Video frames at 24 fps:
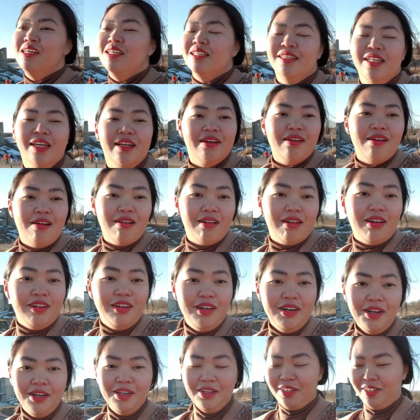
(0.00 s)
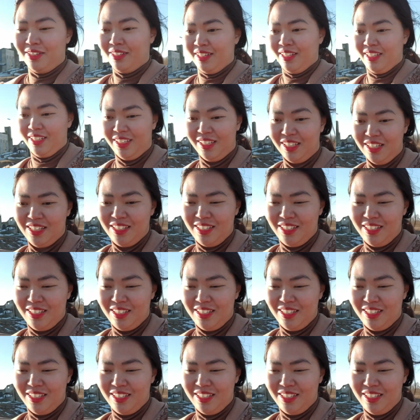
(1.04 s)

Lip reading: There are like,